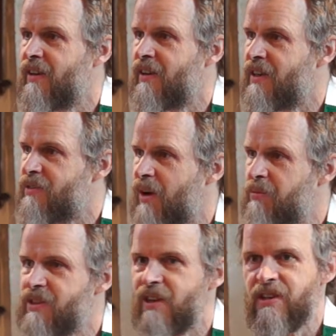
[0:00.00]
its
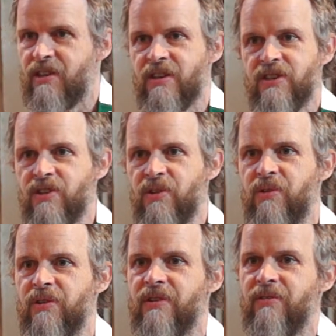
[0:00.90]
reputation
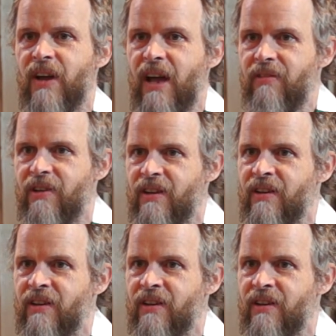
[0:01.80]
assured forever,